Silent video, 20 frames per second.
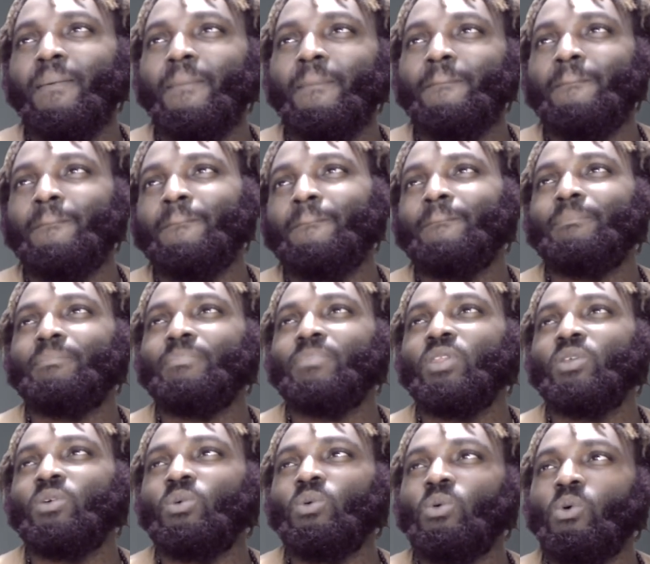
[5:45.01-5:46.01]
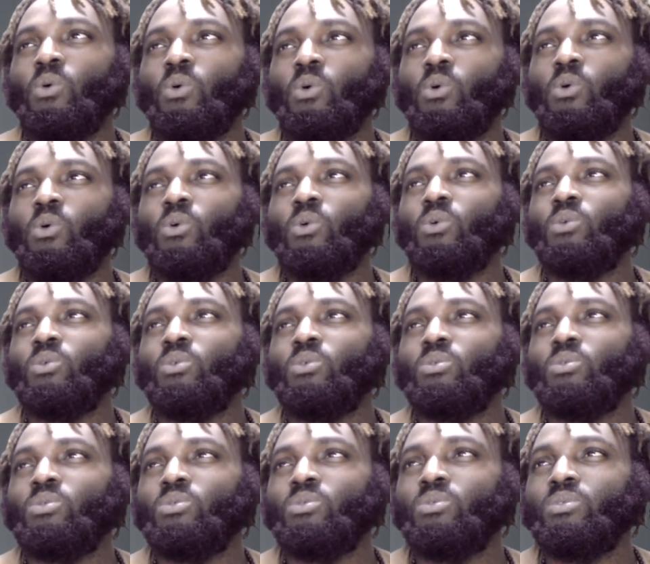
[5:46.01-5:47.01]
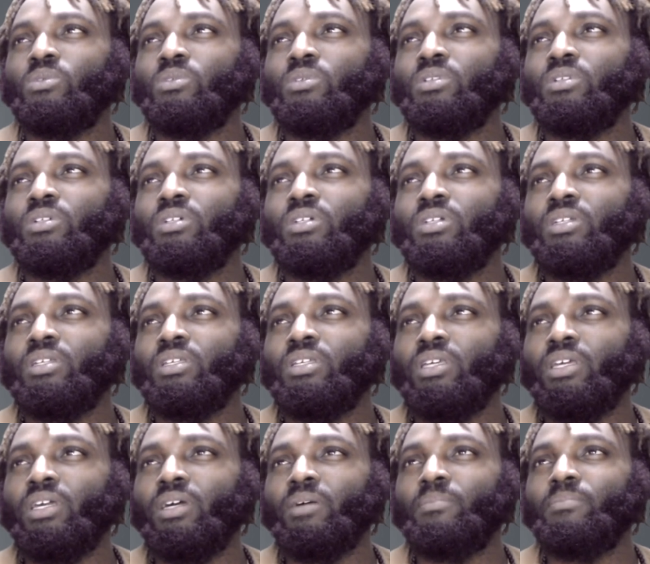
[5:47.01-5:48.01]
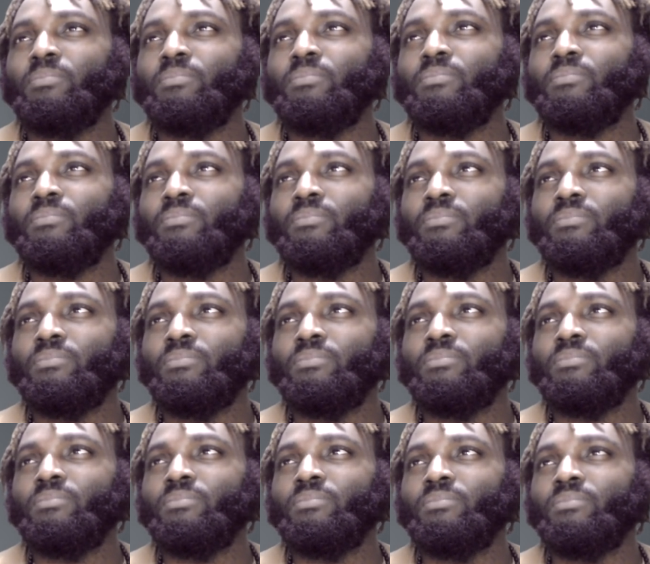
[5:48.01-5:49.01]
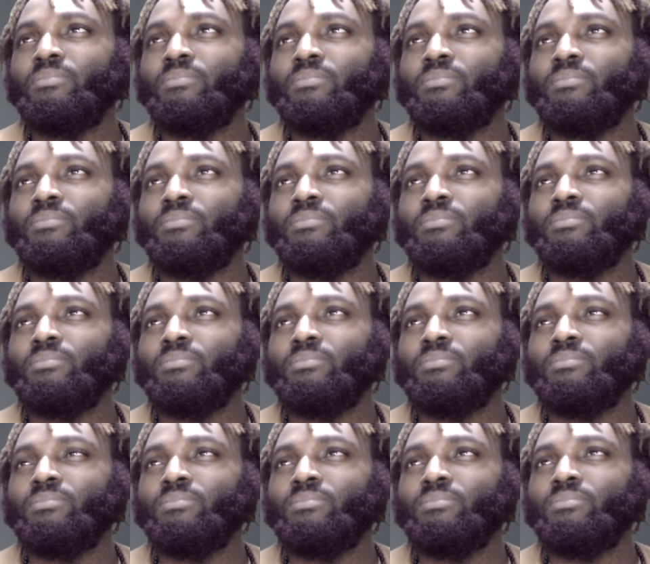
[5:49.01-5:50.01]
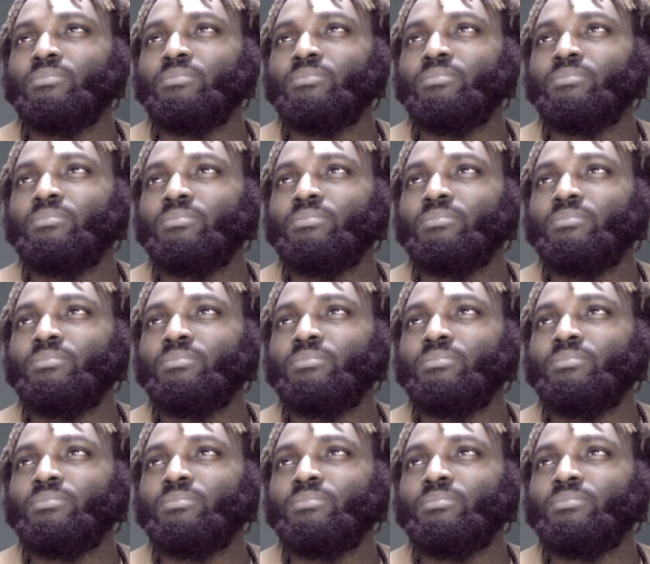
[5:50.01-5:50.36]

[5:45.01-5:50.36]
The person shown says nothing.